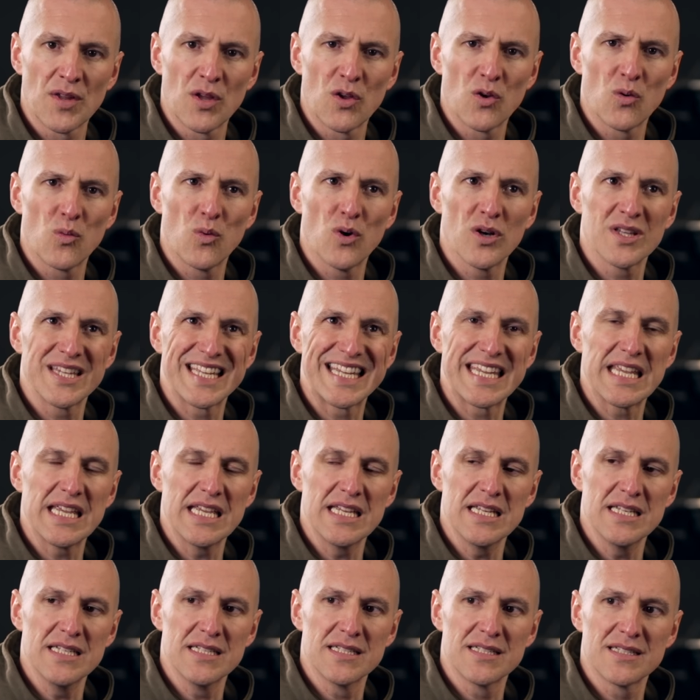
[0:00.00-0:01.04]
What are the
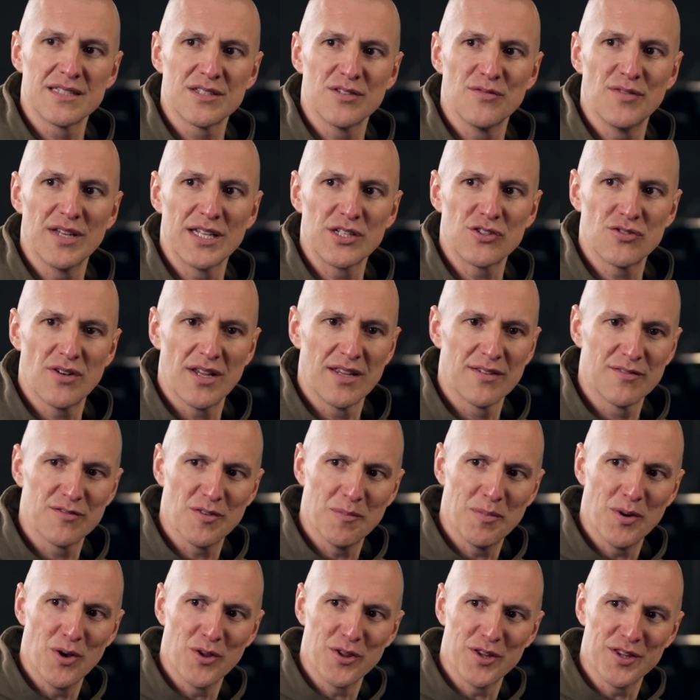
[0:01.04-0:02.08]
keys to victory for
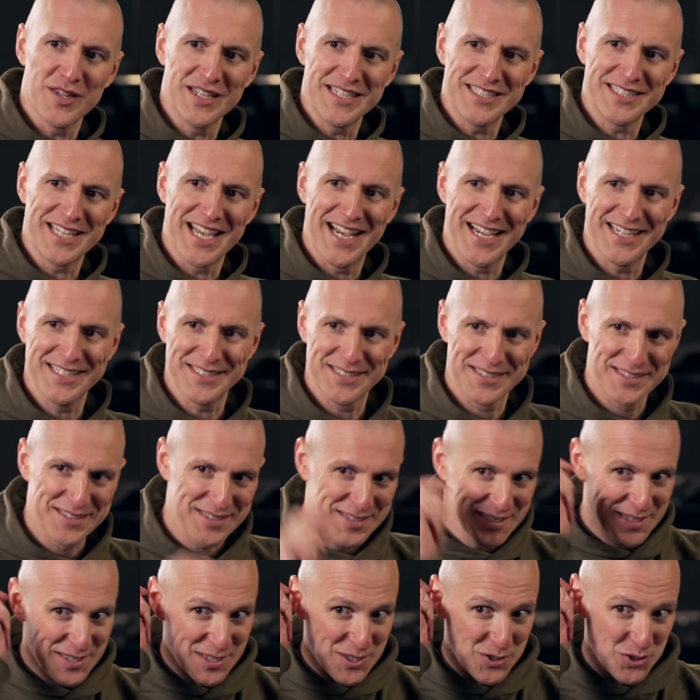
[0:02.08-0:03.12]
both of these guys,
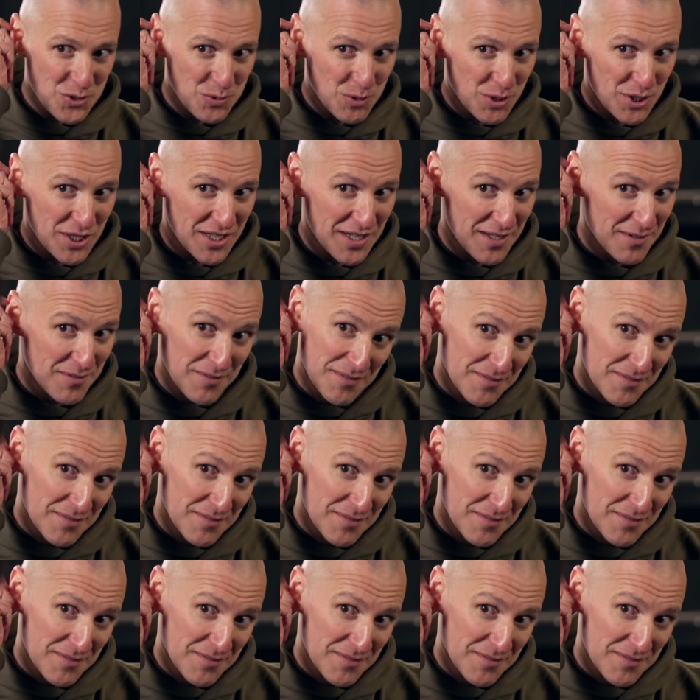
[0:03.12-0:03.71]
as you look at it?